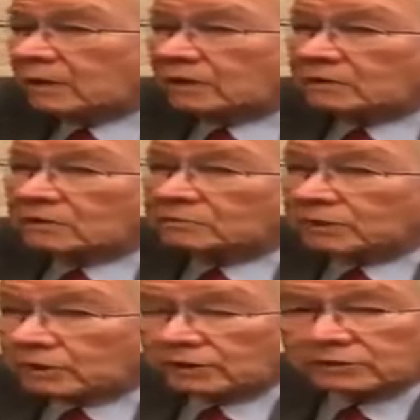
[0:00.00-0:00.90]
and
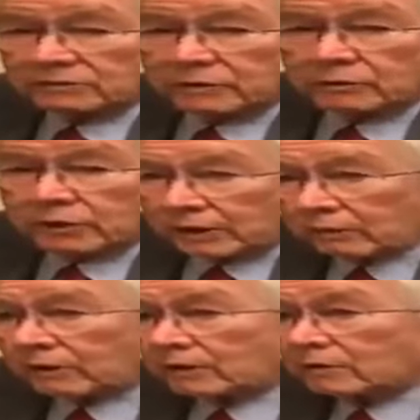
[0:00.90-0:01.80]
because if you
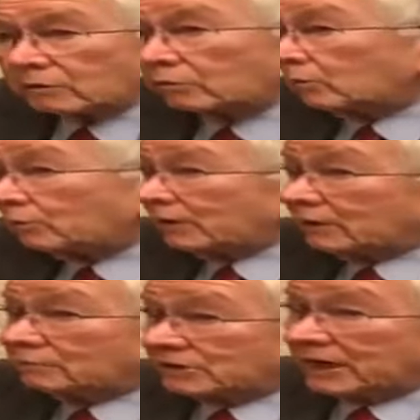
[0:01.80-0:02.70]
hear it, you will be
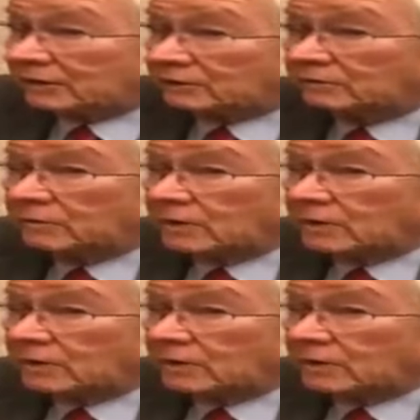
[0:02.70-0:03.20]
upset,